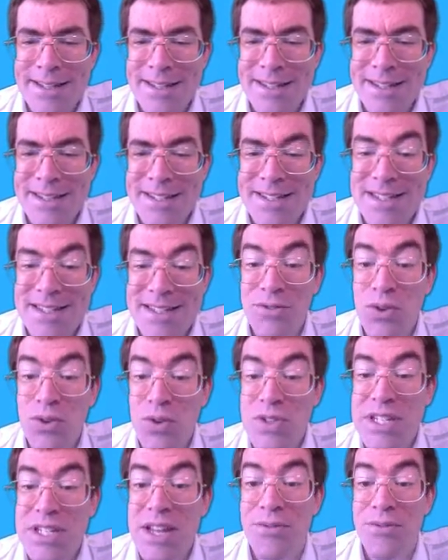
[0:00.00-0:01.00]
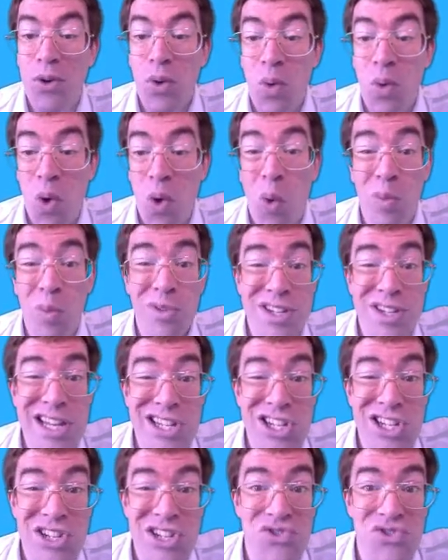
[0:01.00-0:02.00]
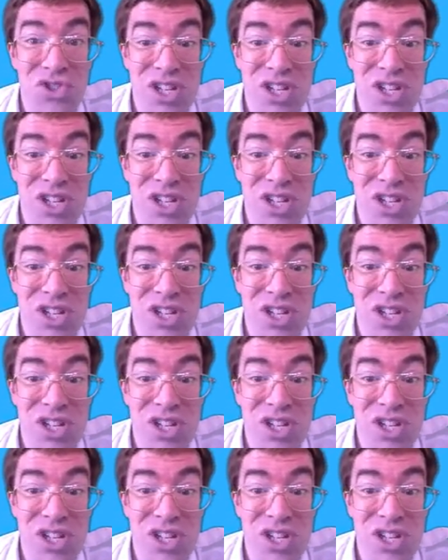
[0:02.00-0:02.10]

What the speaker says: civil, or essentially